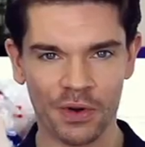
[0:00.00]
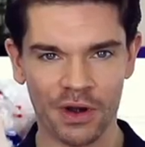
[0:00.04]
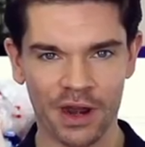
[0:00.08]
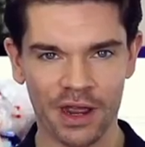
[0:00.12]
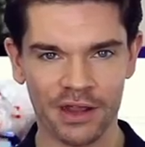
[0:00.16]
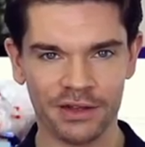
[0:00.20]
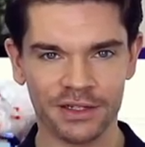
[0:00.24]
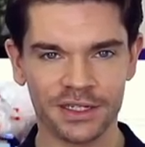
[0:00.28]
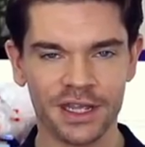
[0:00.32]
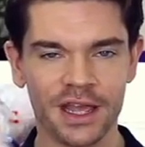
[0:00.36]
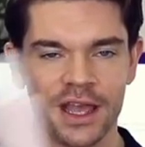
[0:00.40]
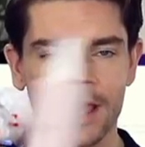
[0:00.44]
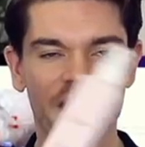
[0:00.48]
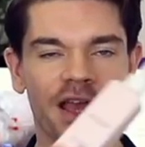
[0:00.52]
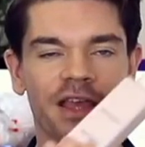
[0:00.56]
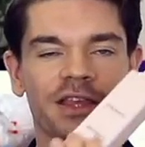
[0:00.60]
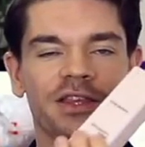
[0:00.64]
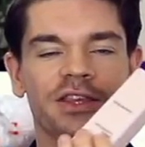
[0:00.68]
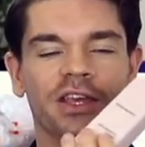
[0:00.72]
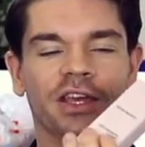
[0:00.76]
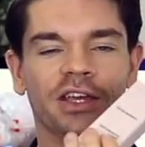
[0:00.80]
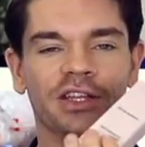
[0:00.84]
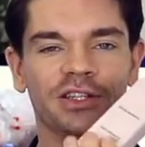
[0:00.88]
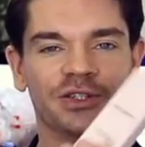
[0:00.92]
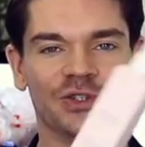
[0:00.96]
around,
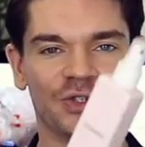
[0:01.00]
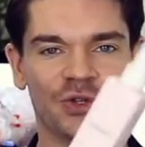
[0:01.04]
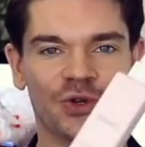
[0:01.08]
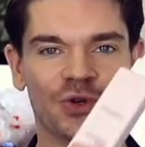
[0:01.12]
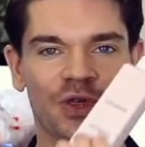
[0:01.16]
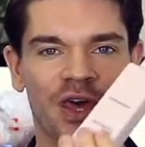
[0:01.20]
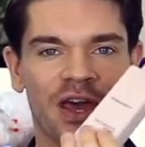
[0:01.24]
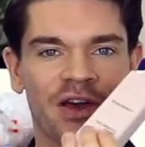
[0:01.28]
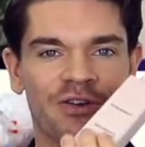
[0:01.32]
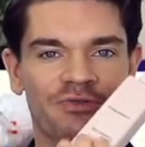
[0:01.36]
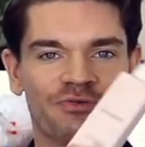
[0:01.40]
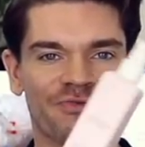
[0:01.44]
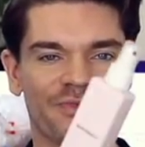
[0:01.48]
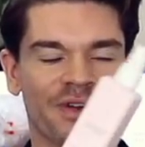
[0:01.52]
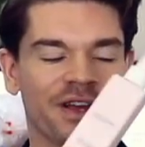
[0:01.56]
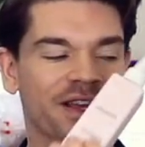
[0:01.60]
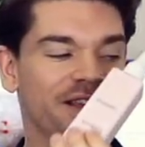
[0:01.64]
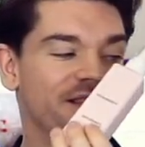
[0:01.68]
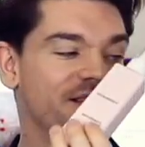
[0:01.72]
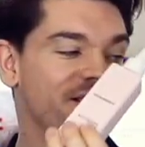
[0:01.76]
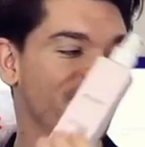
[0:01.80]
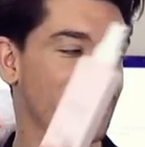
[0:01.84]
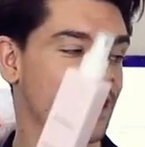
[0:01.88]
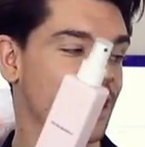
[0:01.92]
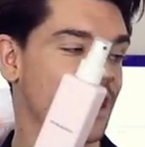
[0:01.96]
you can do that
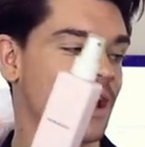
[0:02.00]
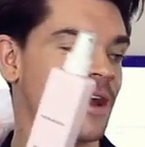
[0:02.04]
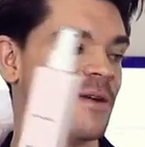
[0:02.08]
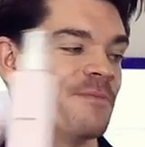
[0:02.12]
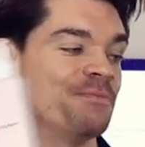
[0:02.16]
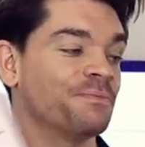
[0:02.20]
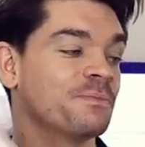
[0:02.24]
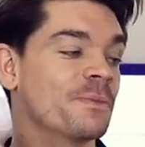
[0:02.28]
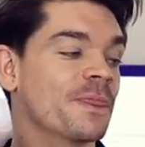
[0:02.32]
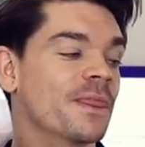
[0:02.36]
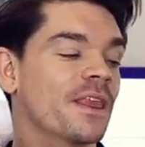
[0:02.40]
right there.